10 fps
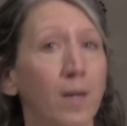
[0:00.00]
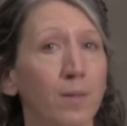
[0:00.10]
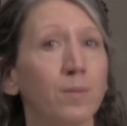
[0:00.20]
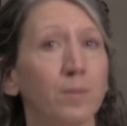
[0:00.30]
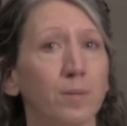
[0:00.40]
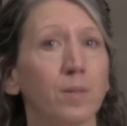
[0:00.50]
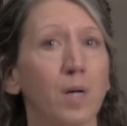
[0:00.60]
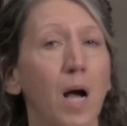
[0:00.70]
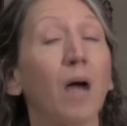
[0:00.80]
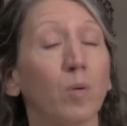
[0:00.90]
now,
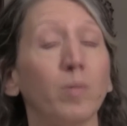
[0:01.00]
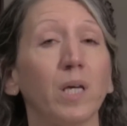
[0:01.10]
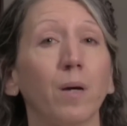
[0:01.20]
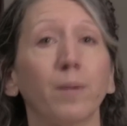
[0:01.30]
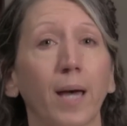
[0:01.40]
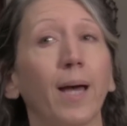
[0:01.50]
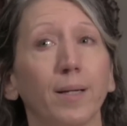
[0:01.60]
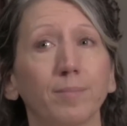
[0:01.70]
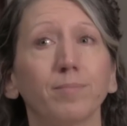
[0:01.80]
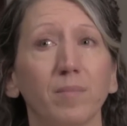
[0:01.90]
I will be
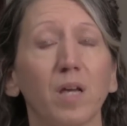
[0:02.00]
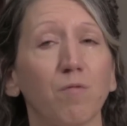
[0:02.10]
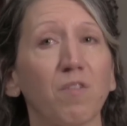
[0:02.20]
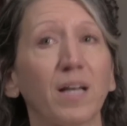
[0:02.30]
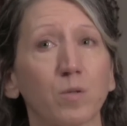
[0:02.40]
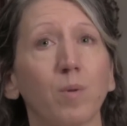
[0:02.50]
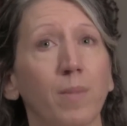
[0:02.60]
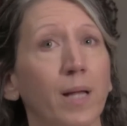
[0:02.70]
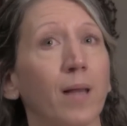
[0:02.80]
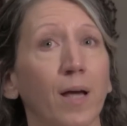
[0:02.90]
okay if that's what
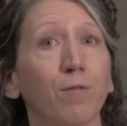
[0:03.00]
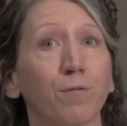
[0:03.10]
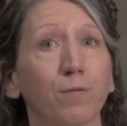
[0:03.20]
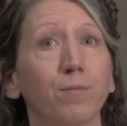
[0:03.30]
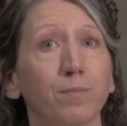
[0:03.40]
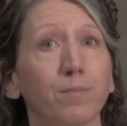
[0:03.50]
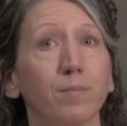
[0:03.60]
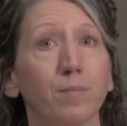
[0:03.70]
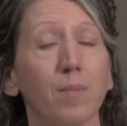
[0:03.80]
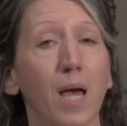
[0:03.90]
my life
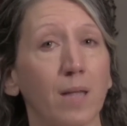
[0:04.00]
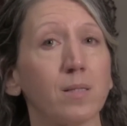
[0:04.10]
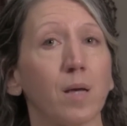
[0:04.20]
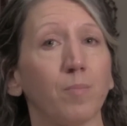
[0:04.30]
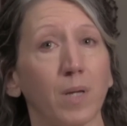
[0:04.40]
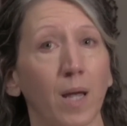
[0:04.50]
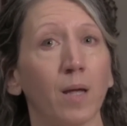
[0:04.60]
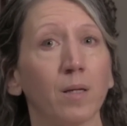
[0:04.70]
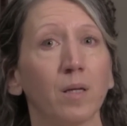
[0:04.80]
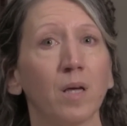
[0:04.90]
ends up
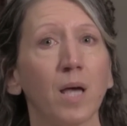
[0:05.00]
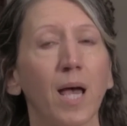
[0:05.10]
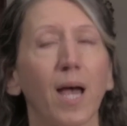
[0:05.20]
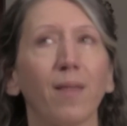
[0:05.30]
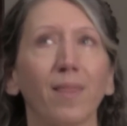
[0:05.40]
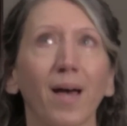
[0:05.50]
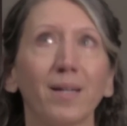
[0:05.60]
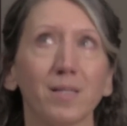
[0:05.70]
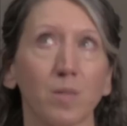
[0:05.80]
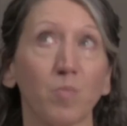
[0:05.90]
being. And
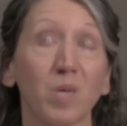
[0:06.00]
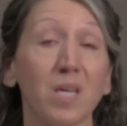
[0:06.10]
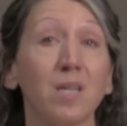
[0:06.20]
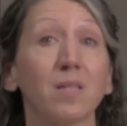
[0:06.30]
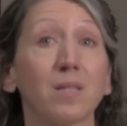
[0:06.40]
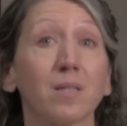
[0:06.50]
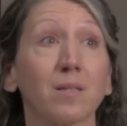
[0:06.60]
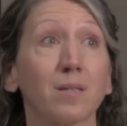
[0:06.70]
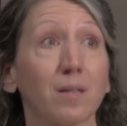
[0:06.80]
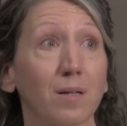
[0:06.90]
that is a
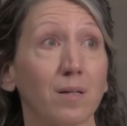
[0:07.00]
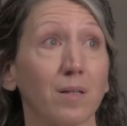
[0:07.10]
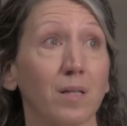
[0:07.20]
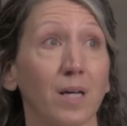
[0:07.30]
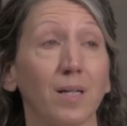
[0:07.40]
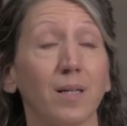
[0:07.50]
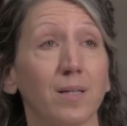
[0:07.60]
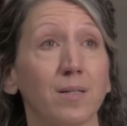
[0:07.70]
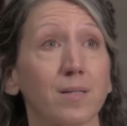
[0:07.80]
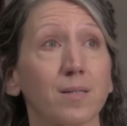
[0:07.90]
piece that
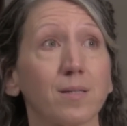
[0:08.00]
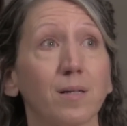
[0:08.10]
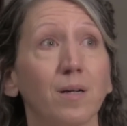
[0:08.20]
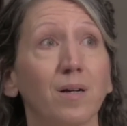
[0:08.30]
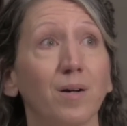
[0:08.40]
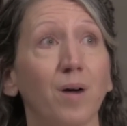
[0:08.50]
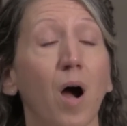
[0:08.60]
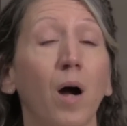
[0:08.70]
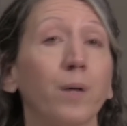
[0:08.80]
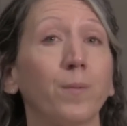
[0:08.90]
is
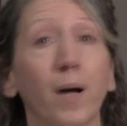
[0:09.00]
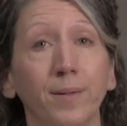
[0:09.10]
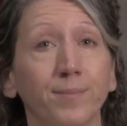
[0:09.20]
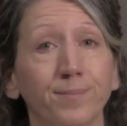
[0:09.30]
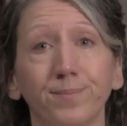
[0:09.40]
hard won